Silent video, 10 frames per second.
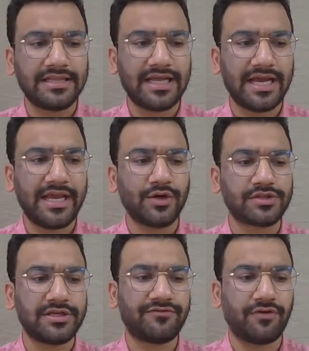the
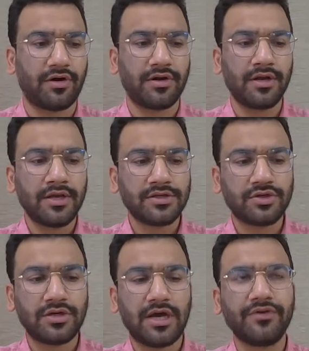AOC4. So
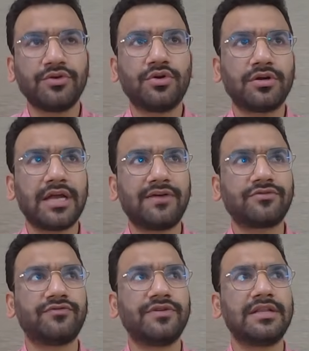now you don't have
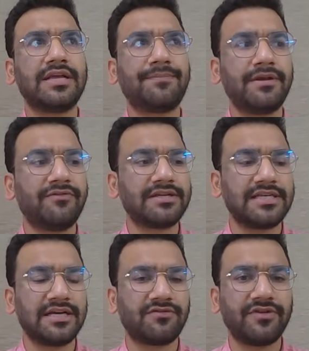to fill the previous
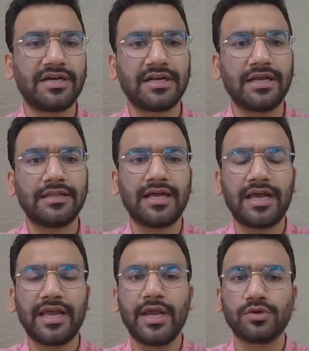year figure in
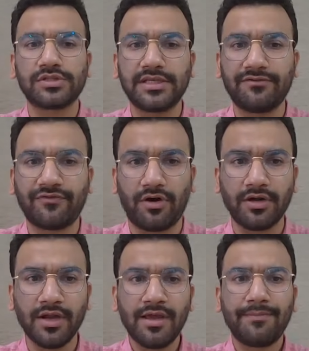the AOC4.
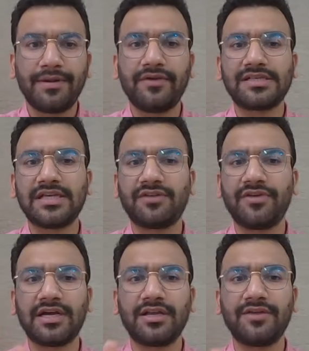Previous year
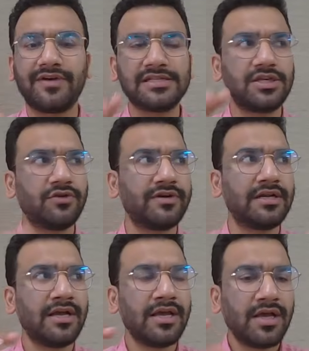figure, once you
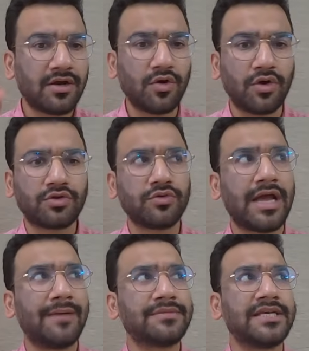will go to the
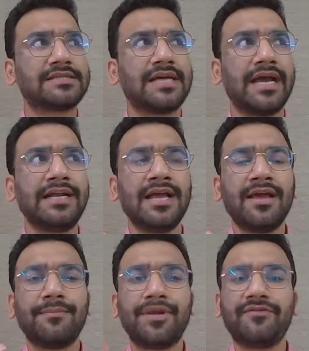MCA side,
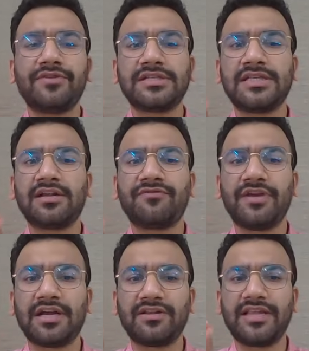previous year
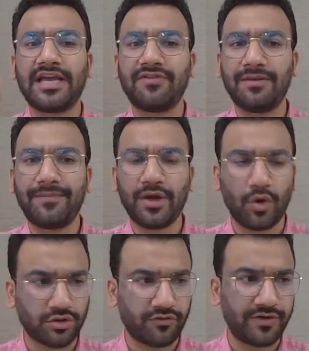figure there will be
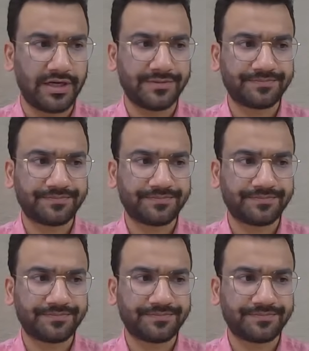auto filled.